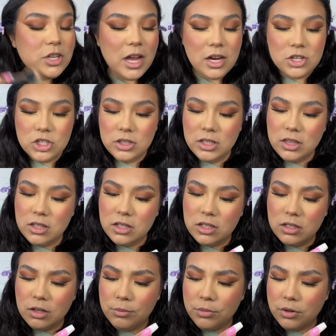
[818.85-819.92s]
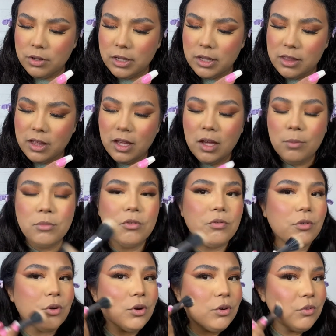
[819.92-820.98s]
Actually, the number is
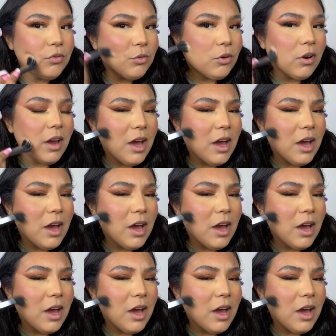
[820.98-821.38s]
M404.